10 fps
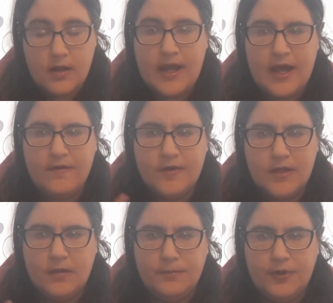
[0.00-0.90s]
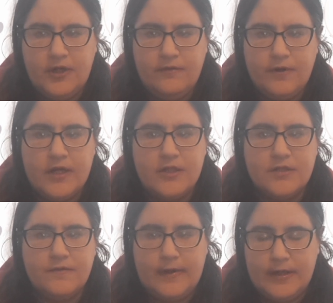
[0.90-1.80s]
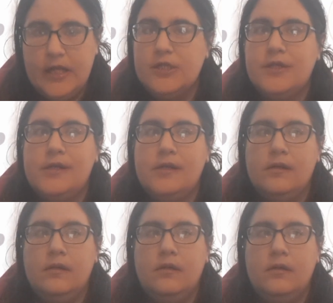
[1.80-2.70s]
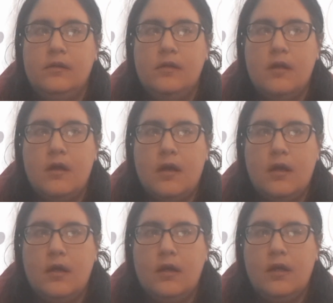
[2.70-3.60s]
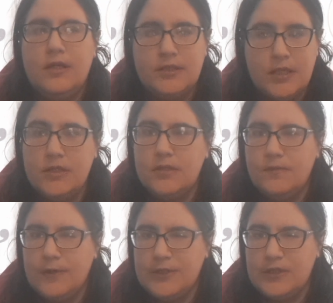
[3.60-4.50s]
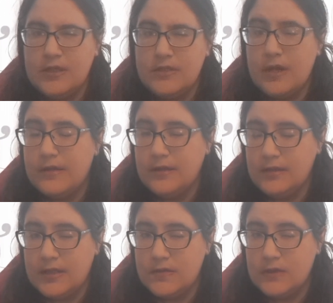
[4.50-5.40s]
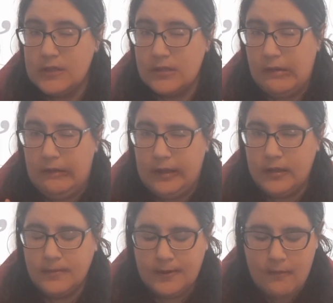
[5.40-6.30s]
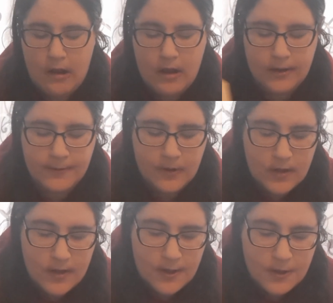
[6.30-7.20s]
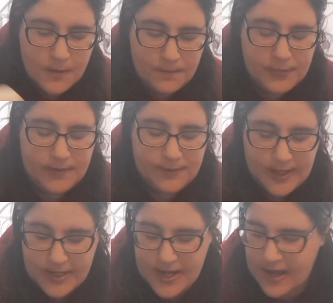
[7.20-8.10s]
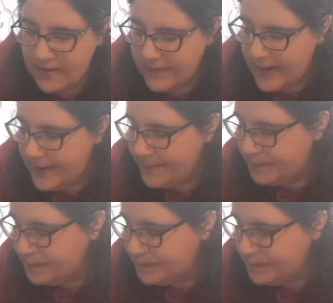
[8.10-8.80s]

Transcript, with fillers: I have the Pretty Fresh Foundation and Tinted Moisturizer. I think that's what it's called. I could be wrong. But I'm glad to have that.